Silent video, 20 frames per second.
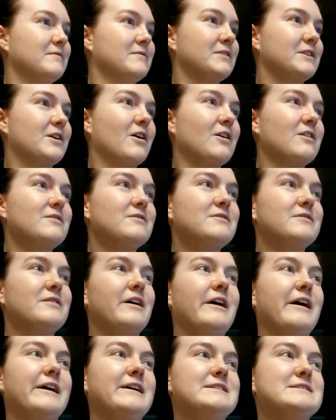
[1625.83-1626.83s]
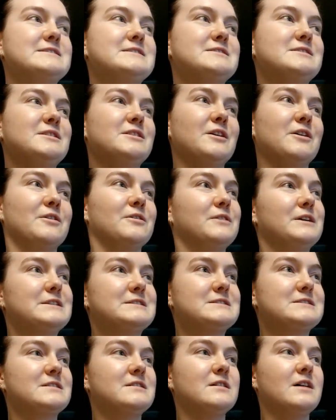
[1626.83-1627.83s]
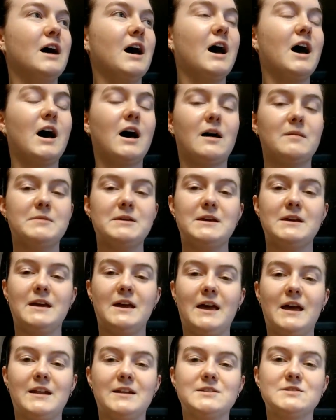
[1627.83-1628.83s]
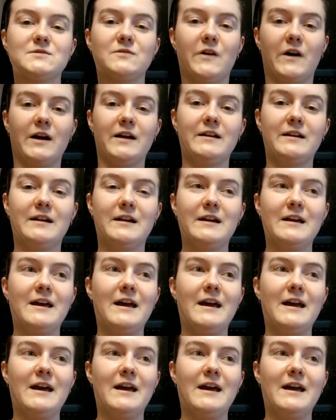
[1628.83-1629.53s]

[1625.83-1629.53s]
The garden is, you know, it's a hobby and it's fun.